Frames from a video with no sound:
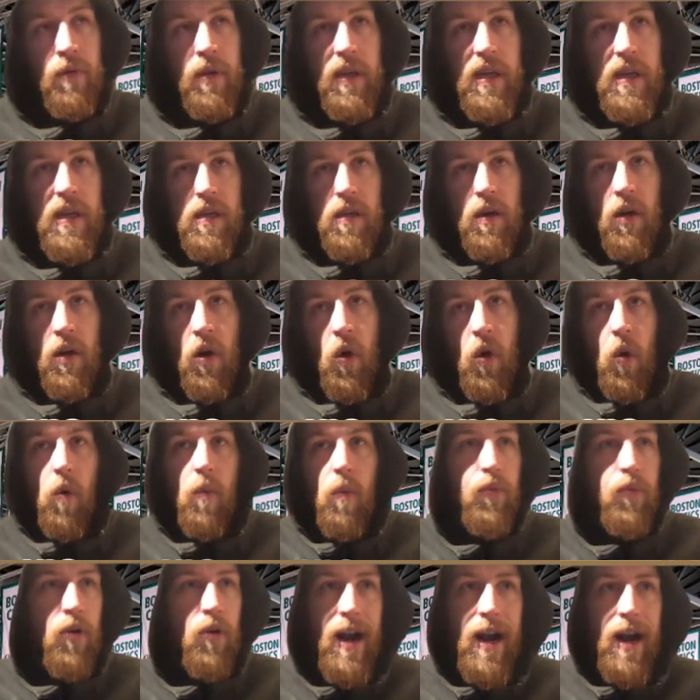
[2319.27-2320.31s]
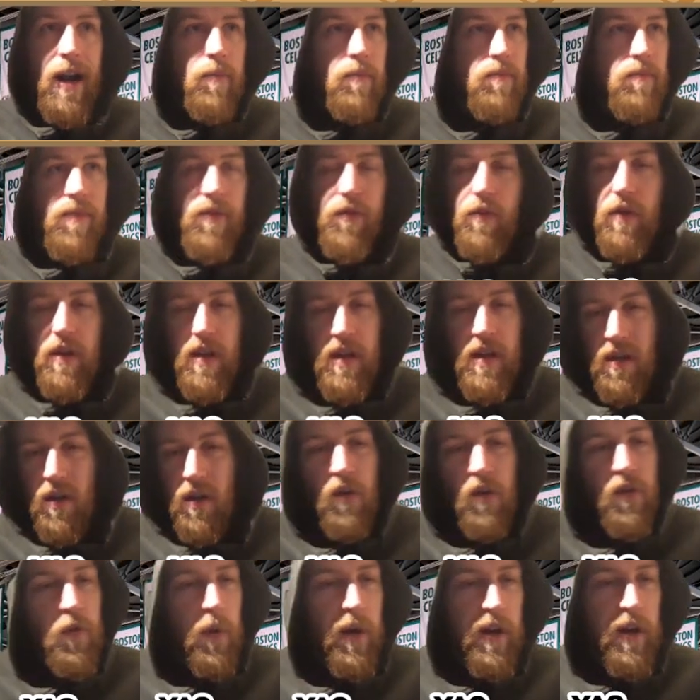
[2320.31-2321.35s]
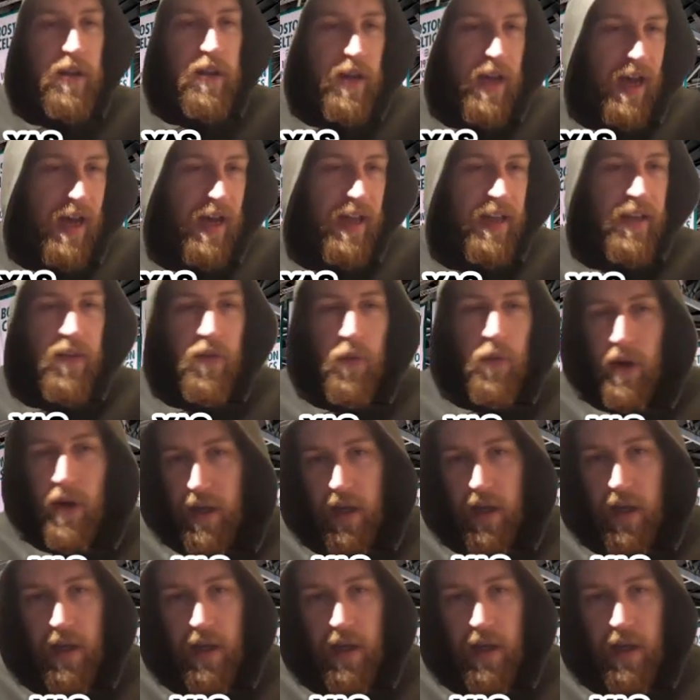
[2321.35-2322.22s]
years ago, Prime 3 years ago, 29, 28